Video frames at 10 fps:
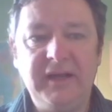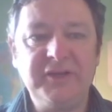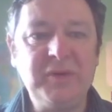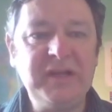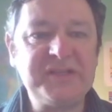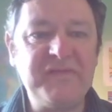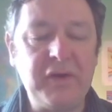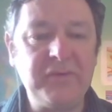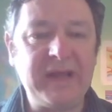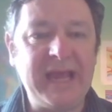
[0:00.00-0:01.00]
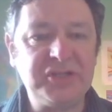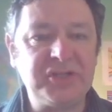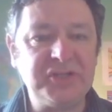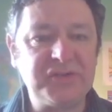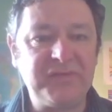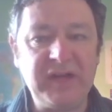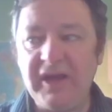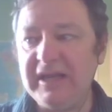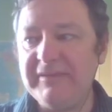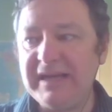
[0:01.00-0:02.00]
As well as evocations of the
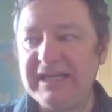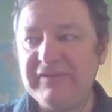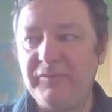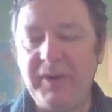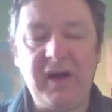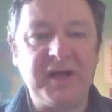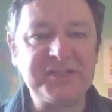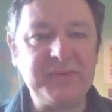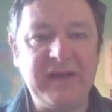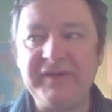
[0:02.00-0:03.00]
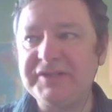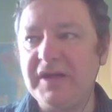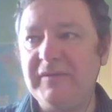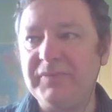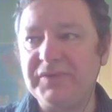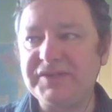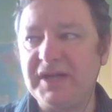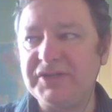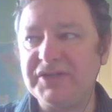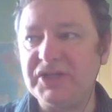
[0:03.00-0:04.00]
early medieval past, we have examples
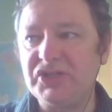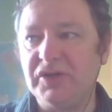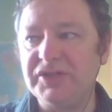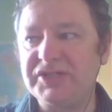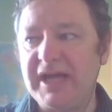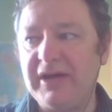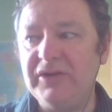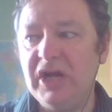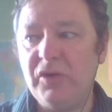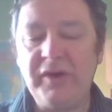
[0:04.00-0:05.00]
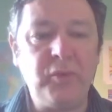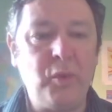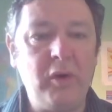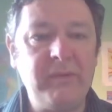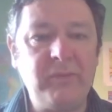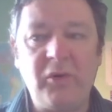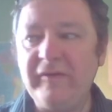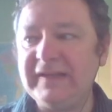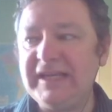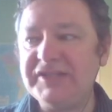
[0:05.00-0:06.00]
such as at Johnstown, where the war
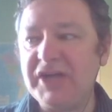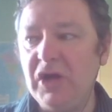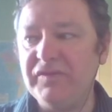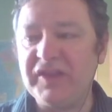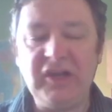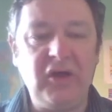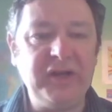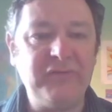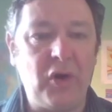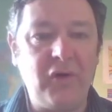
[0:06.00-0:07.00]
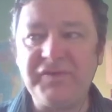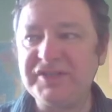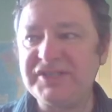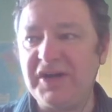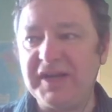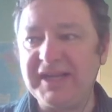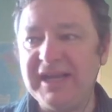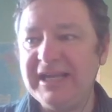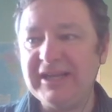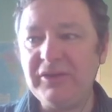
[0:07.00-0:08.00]
memorial is over the line of Offa's Dyke.
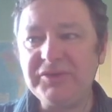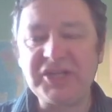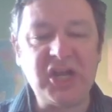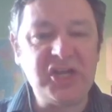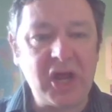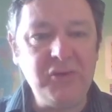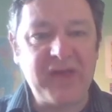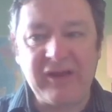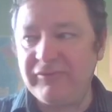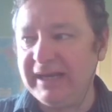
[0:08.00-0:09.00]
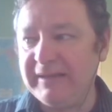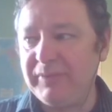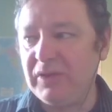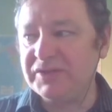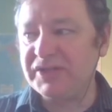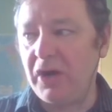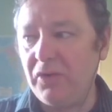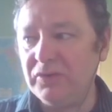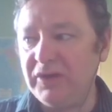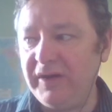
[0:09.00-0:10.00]
Now, no one's going to know that really, because the
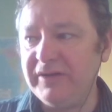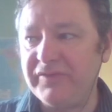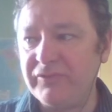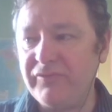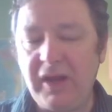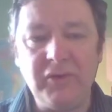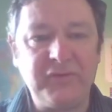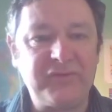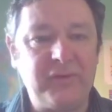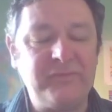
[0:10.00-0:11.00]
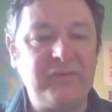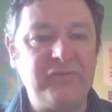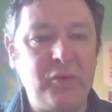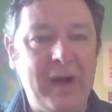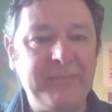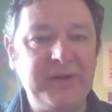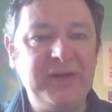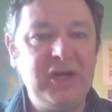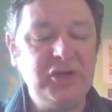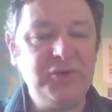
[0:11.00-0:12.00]
whole line of the road from
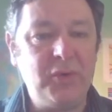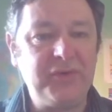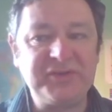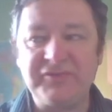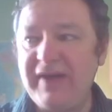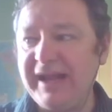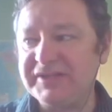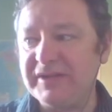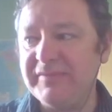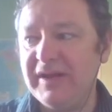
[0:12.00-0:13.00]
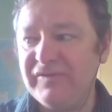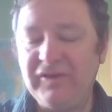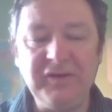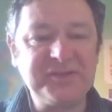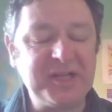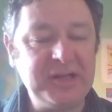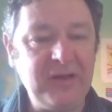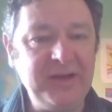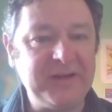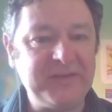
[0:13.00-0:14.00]
Rwabon north to Wrexham follows the
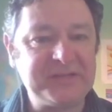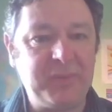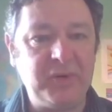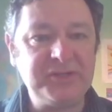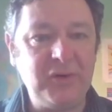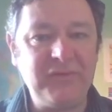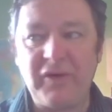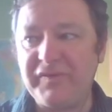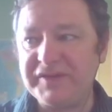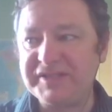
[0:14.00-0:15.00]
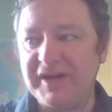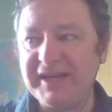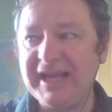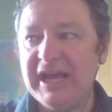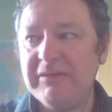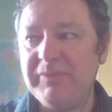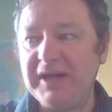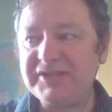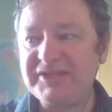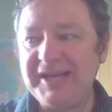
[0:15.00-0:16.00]
line at this point of Offa's Dyke,
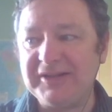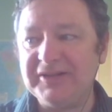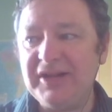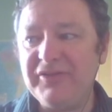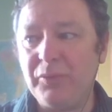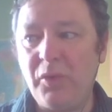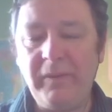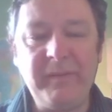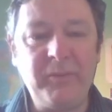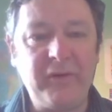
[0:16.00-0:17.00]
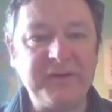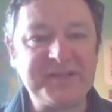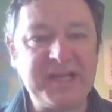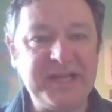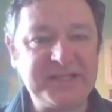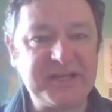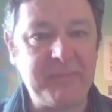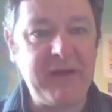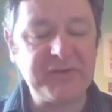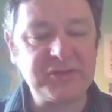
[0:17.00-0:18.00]
but still, the war memorial is at a
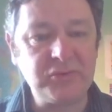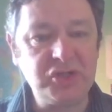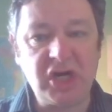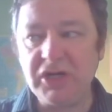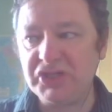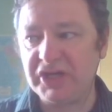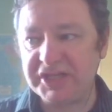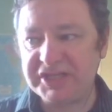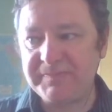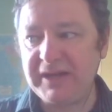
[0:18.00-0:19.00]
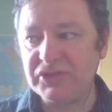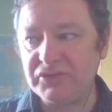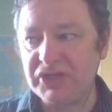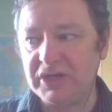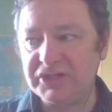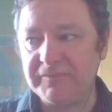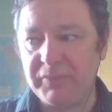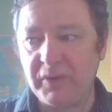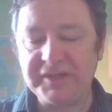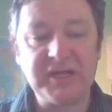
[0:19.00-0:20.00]
pivotal junction, a spatial junction
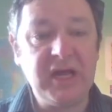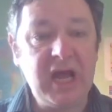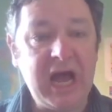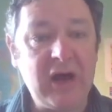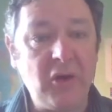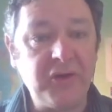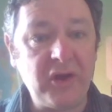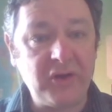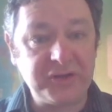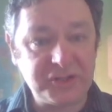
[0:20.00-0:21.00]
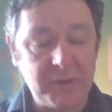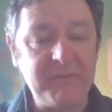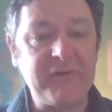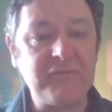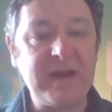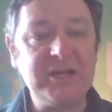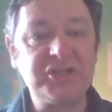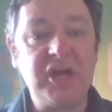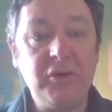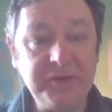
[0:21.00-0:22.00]
point on a top of a
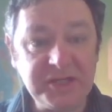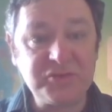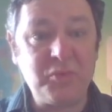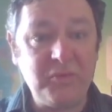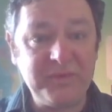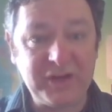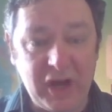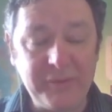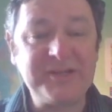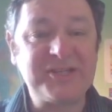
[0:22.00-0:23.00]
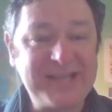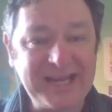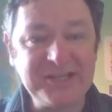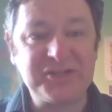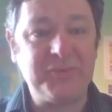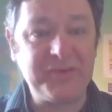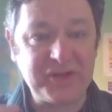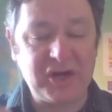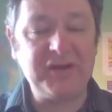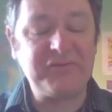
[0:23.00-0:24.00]
ridge, which is coincidental with
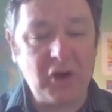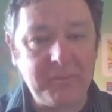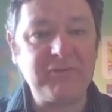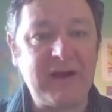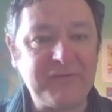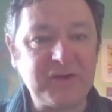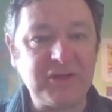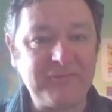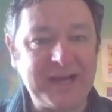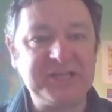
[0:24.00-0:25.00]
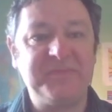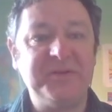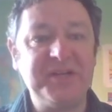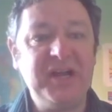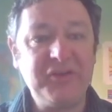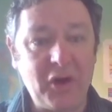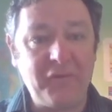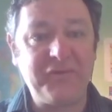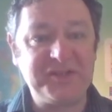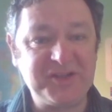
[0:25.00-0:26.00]
the kind of topographical arrangement that
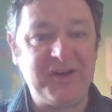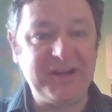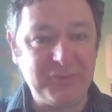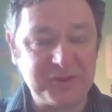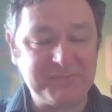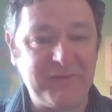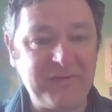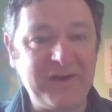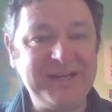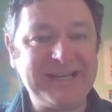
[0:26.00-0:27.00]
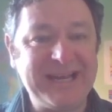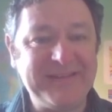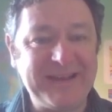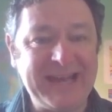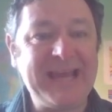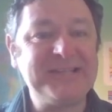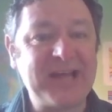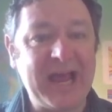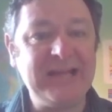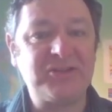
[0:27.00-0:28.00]
Offa's Dyke was providing in the late
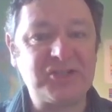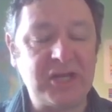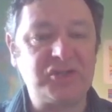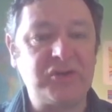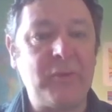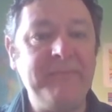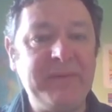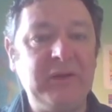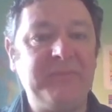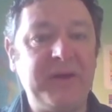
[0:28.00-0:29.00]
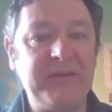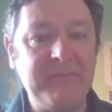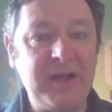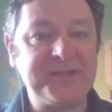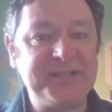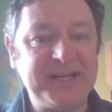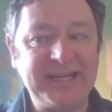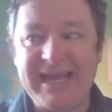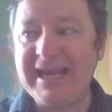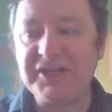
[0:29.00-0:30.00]
8th century when built by the
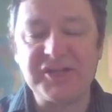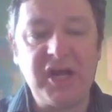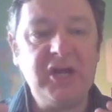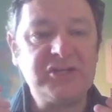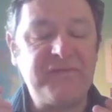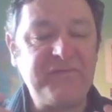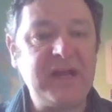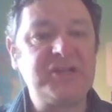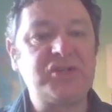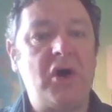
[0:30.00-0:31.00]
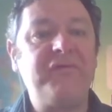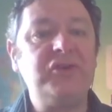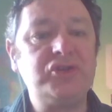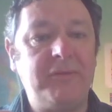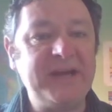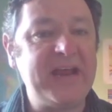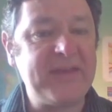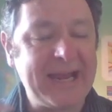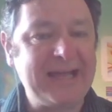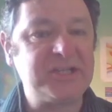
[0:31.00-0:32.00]
Mercian kings to face off and dominate
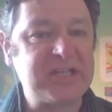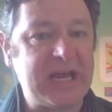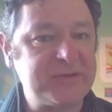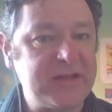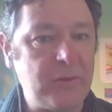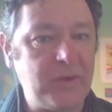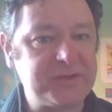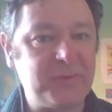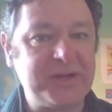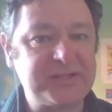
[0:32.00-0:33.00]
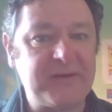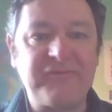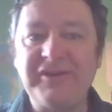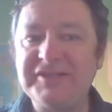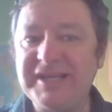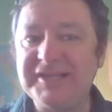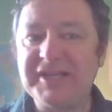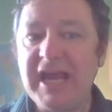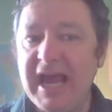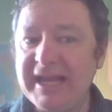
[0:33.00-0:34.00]
the landscapes of their western frontiers
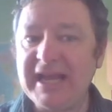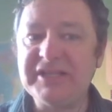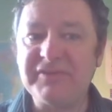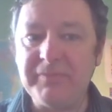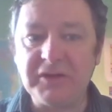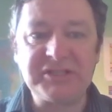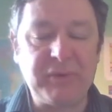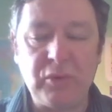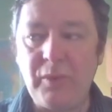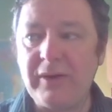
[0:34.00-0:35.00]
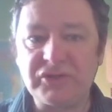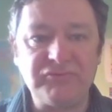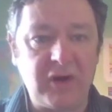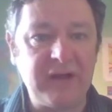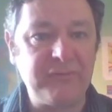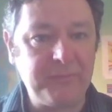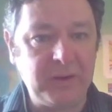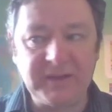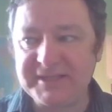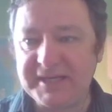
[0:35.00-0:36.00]
against multiple Welsh rival
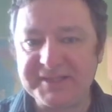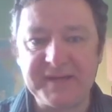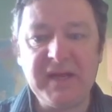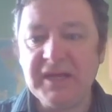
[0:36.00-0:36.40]
polities.